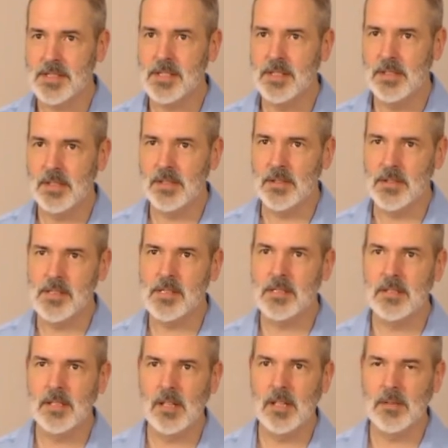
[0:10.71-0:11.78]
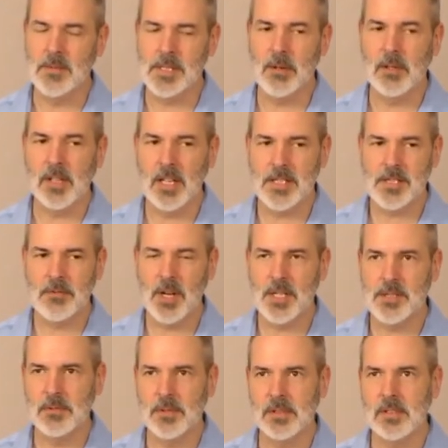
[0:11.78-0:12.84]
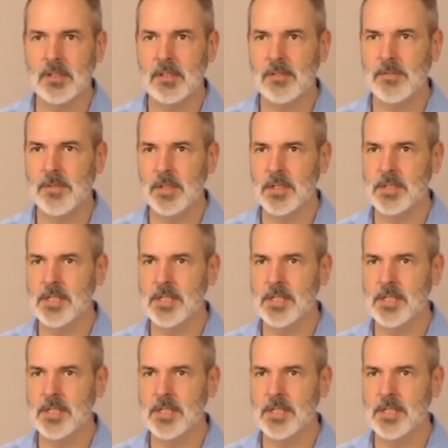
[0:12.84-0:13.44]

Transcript: years. Um, so our last graduate finished in